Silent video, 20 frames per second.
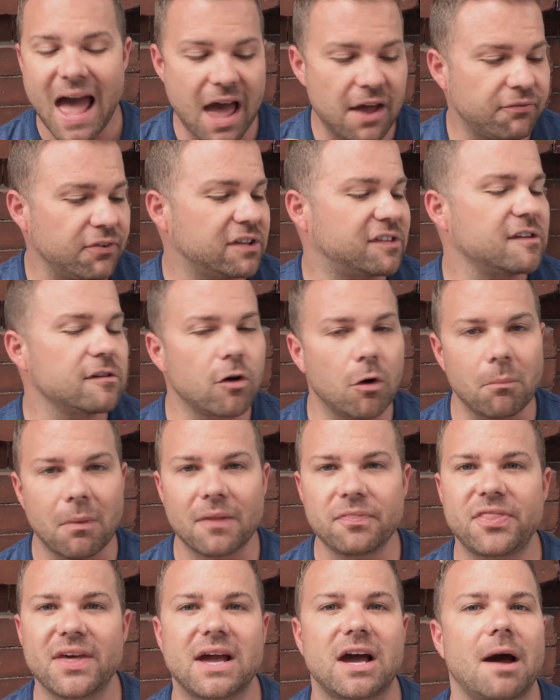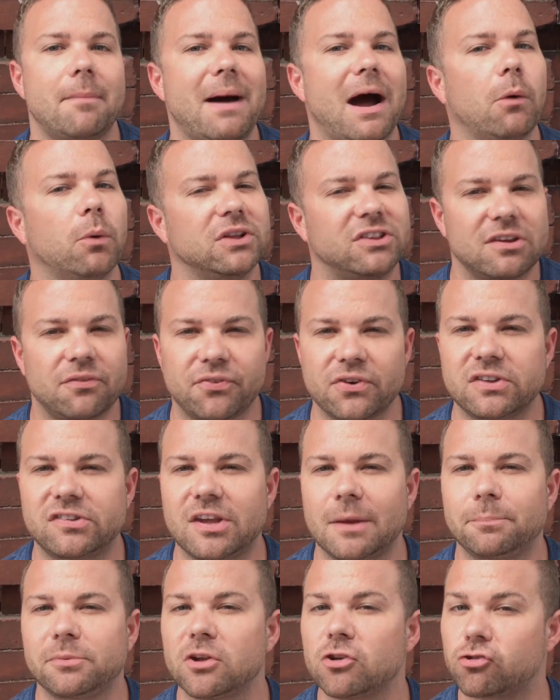Every single month they come out with different
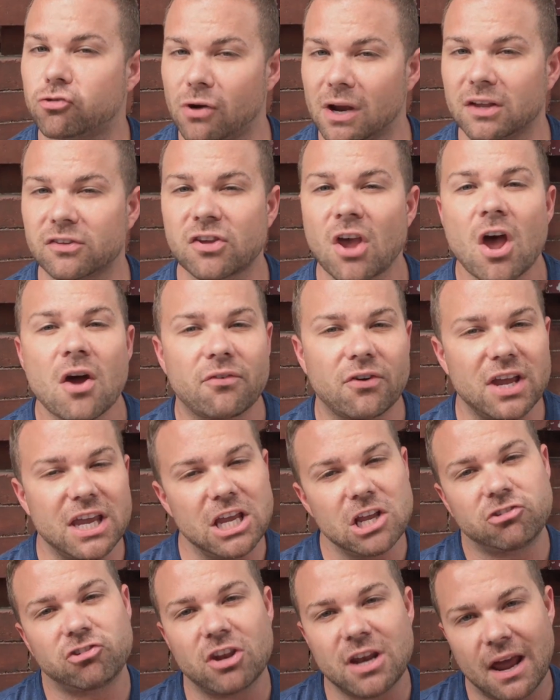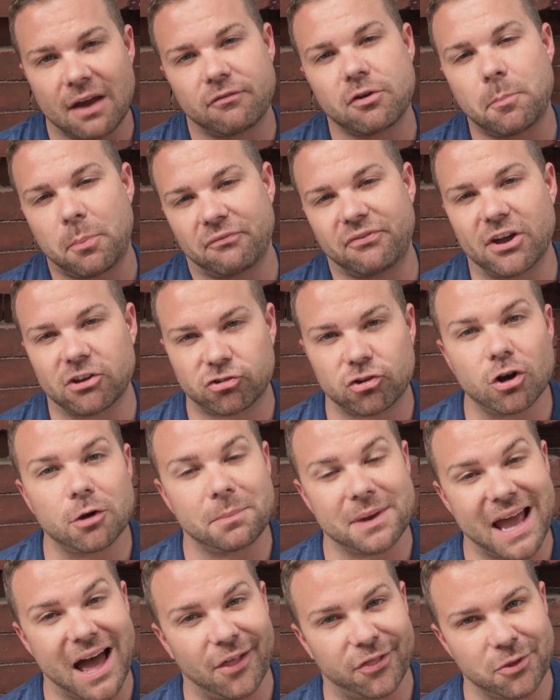tips and tricks for each and every professional
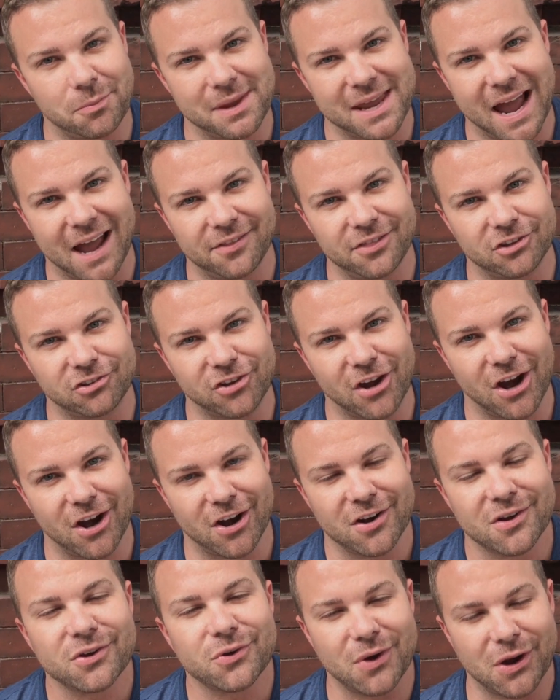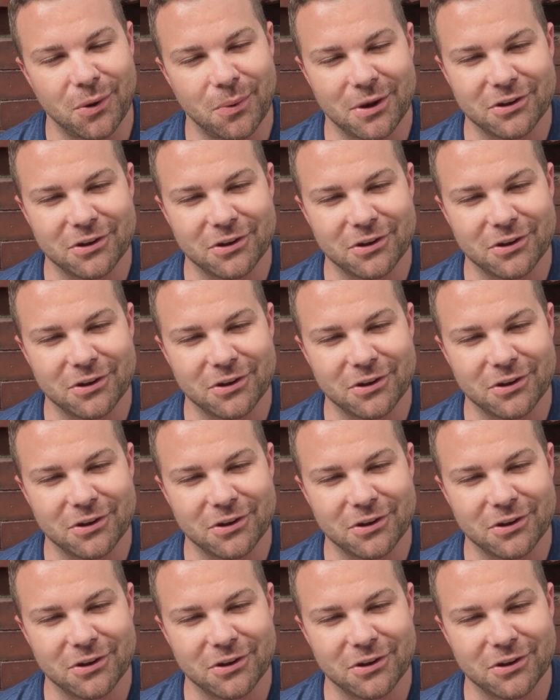to be healthy behind the chair. Great